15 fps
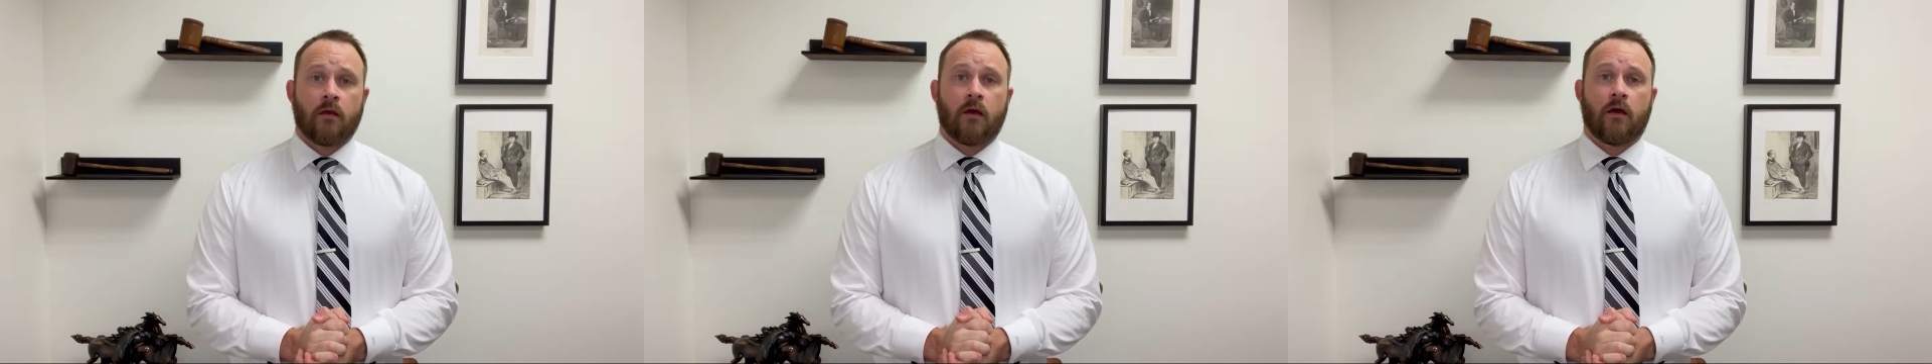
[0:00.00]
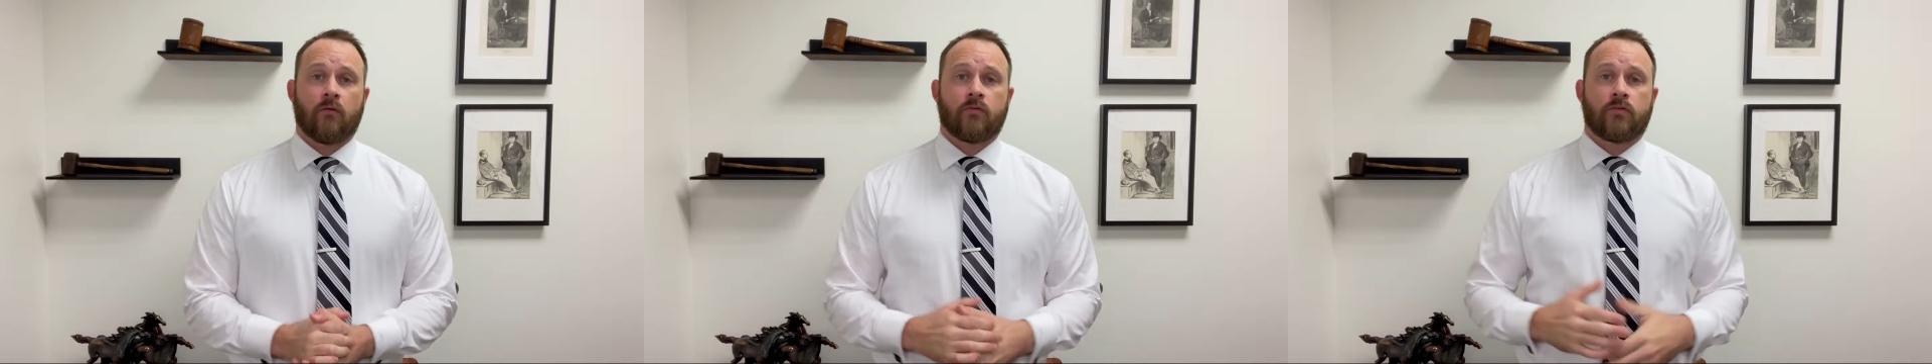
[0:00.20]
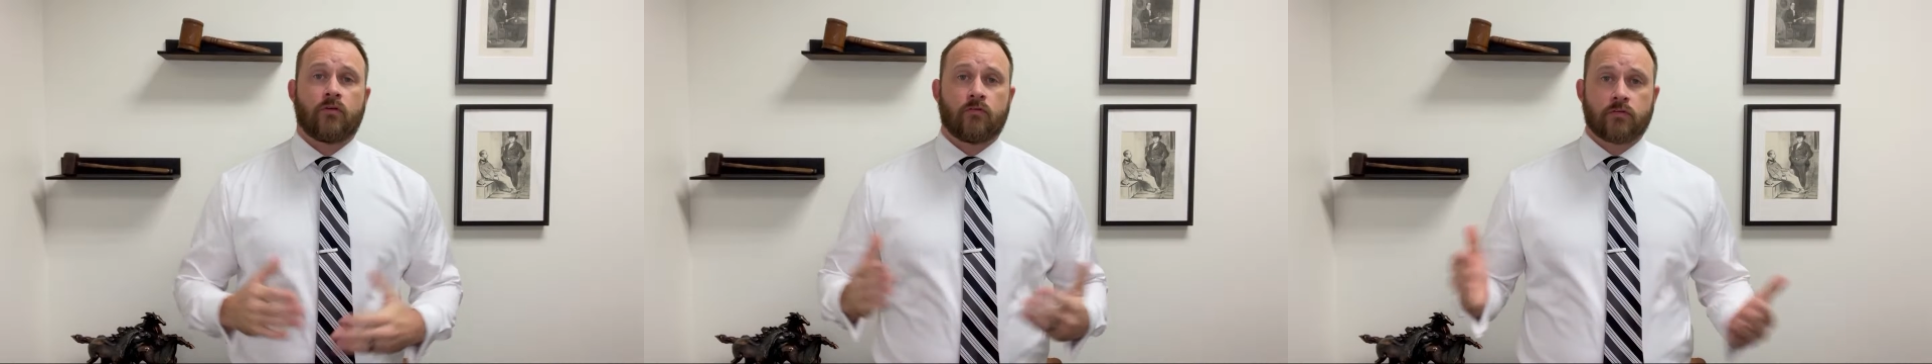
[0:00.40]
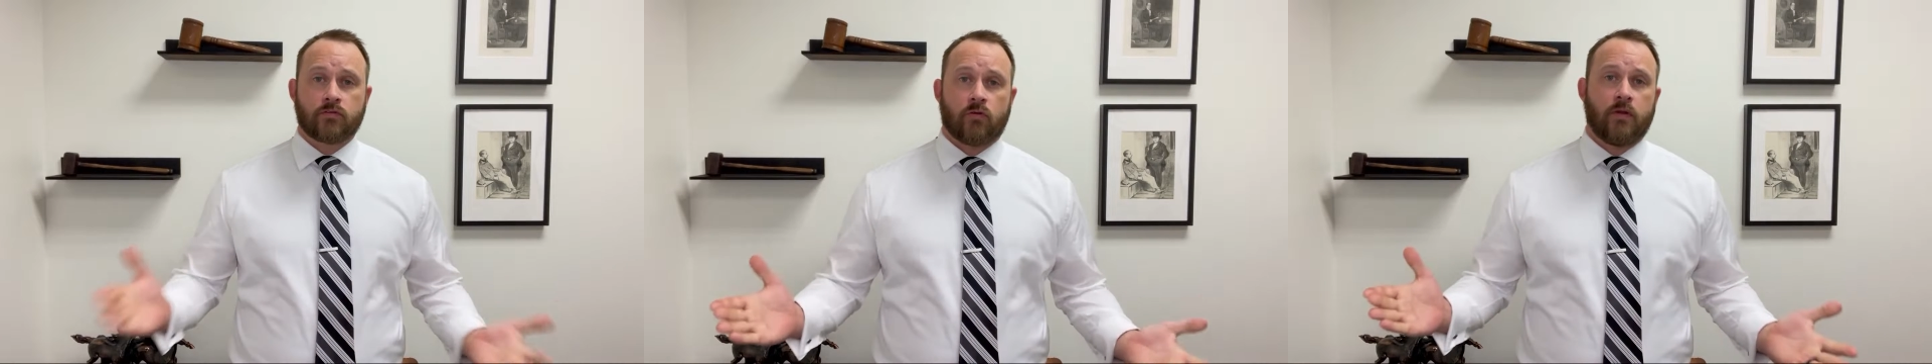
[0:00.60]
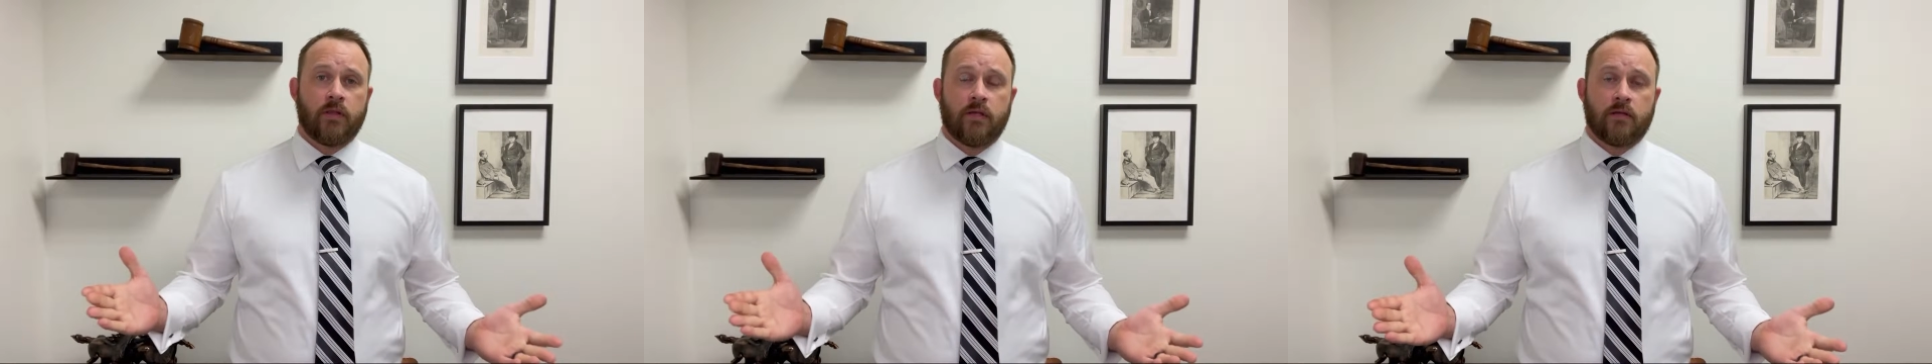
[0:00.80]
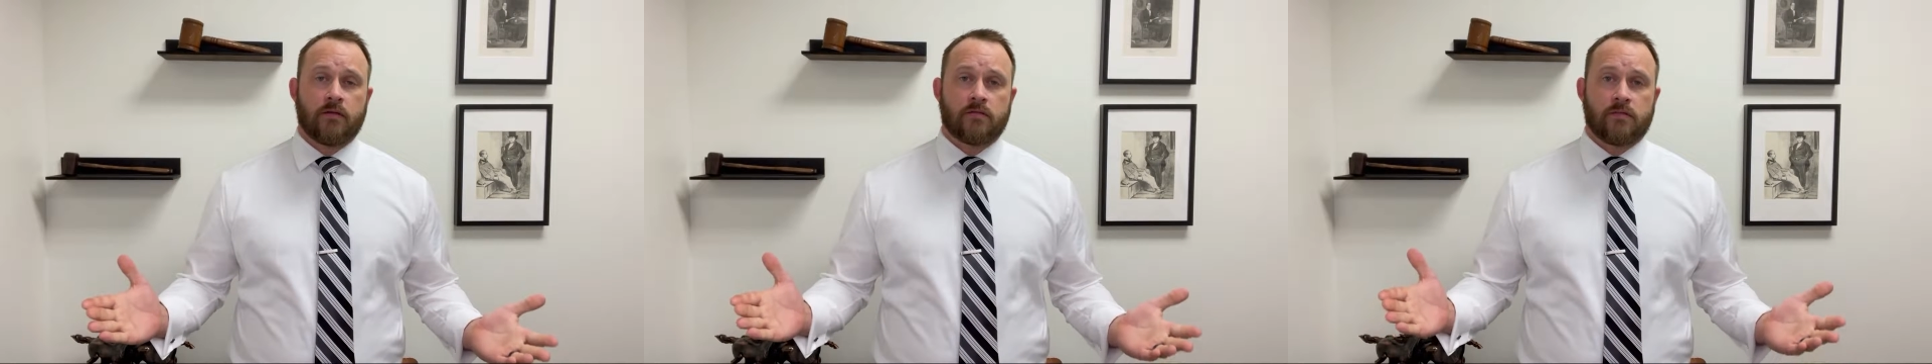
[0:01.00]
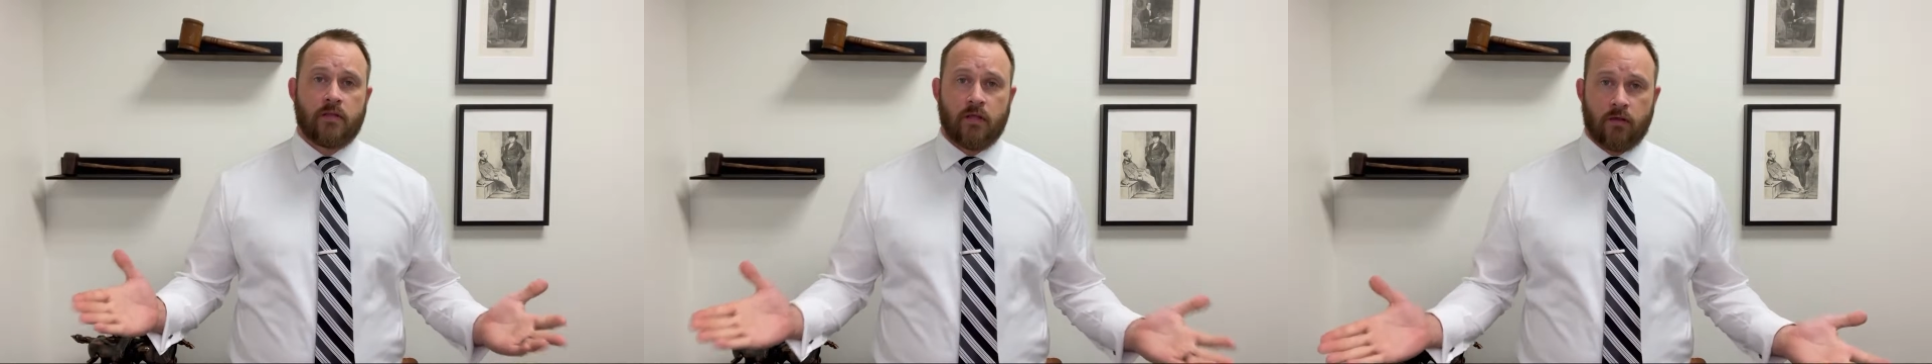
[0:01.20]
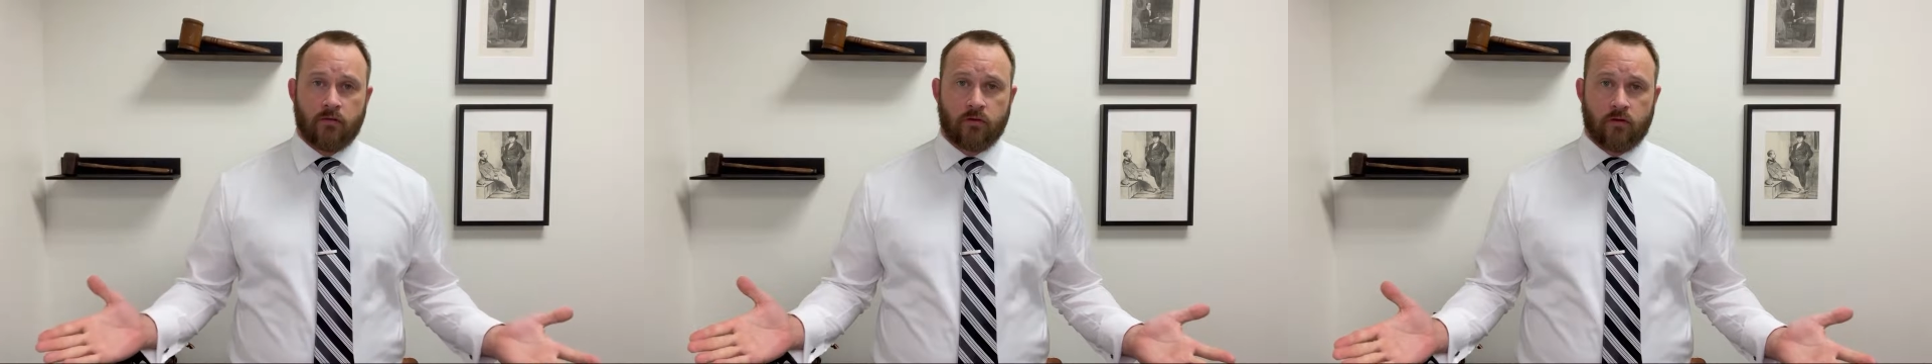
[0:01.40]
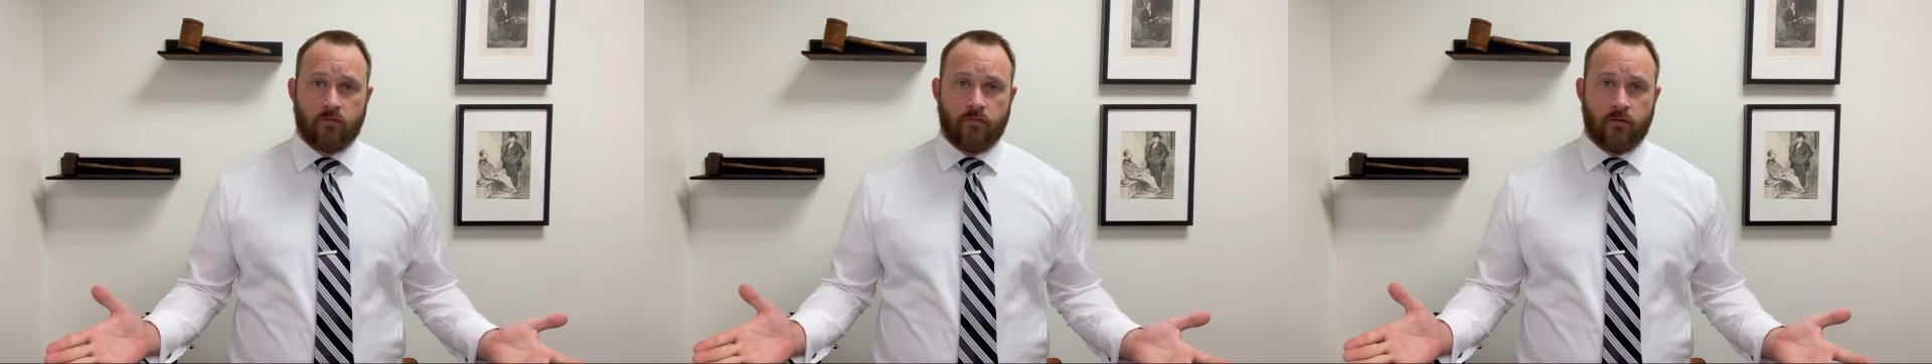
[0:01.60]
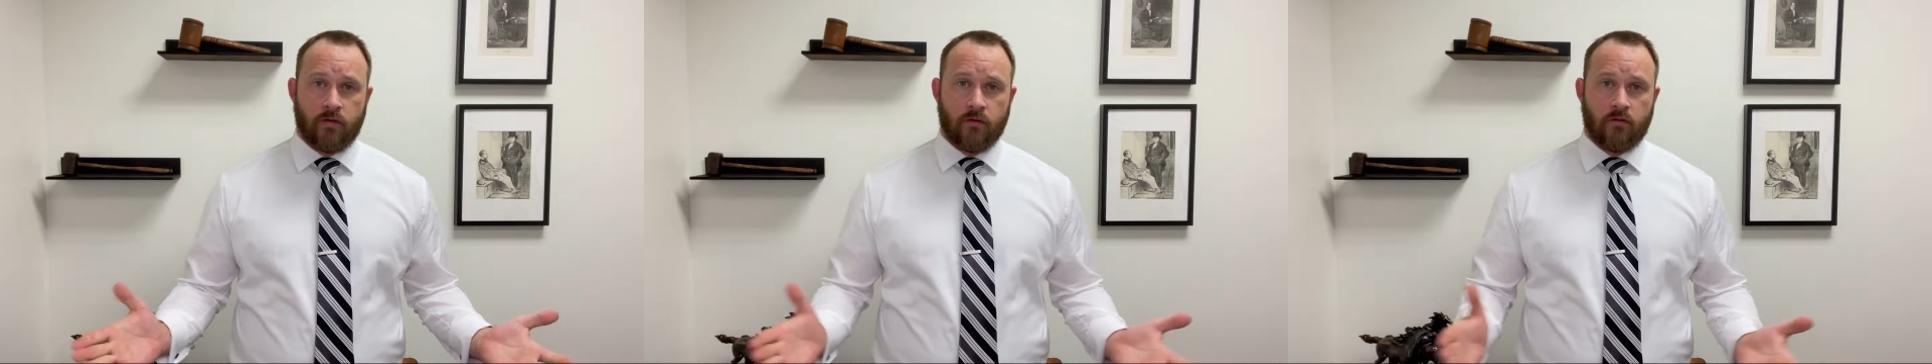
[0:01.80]
Uh, with over twenty years in the healthcare
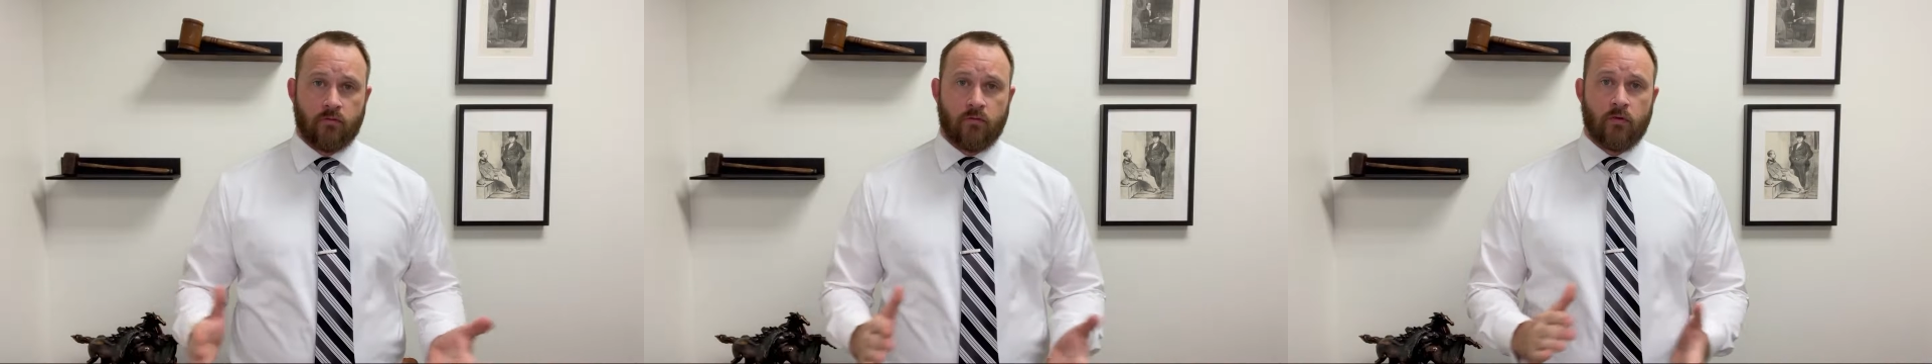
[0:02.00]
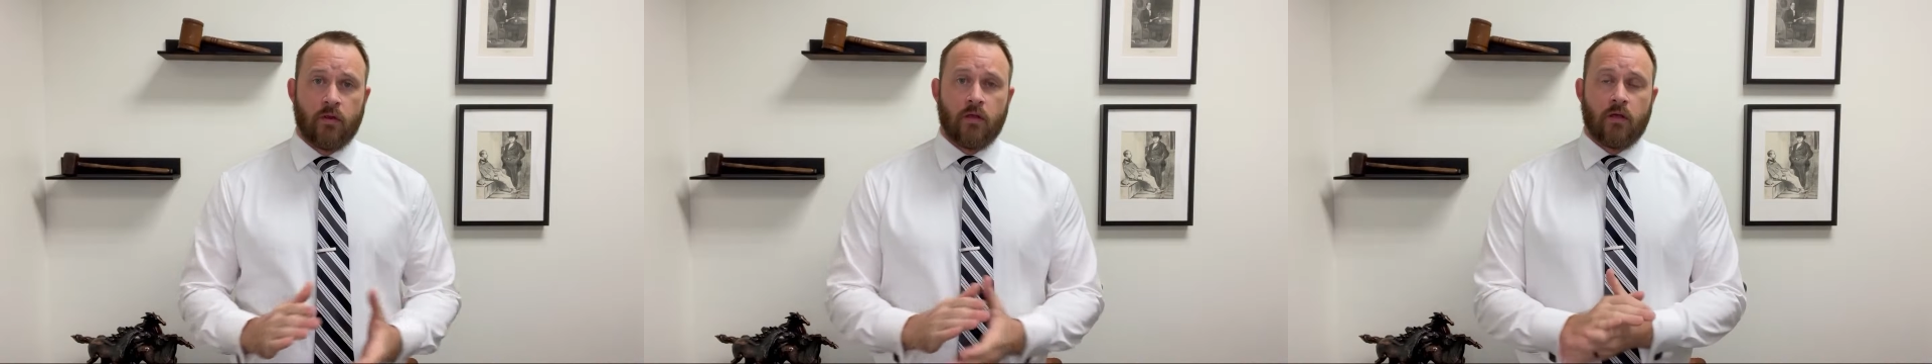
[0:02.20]
field,